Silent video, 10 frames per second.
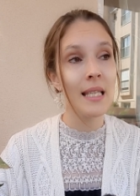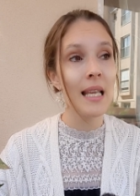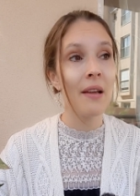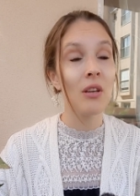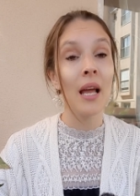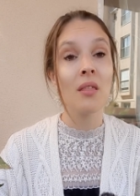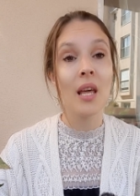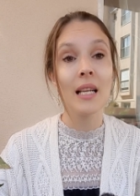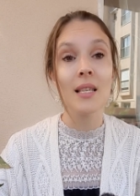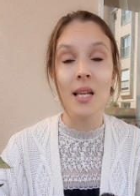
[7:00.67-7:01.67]
saved and
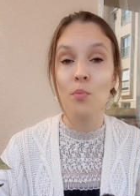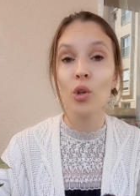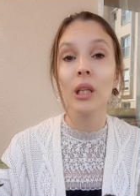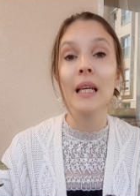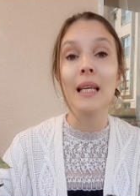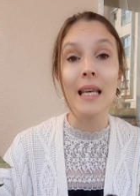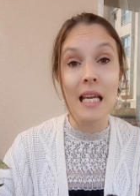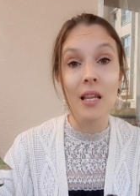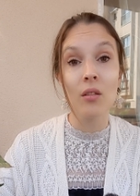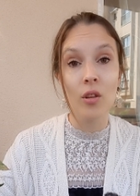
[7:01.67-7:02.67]
they desperately
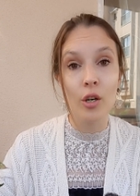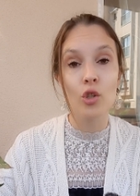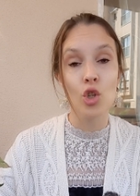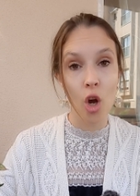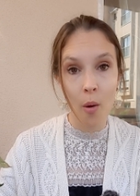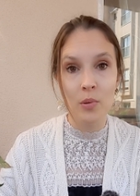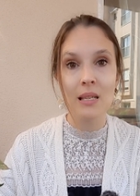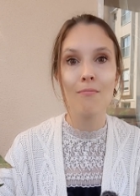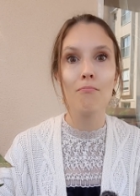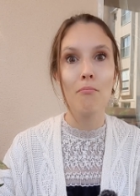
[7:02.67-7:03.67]
need their jobs
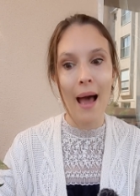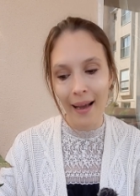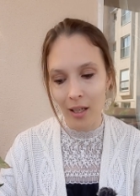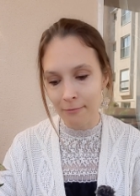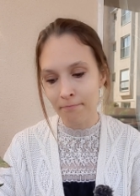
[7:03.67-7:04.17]
back.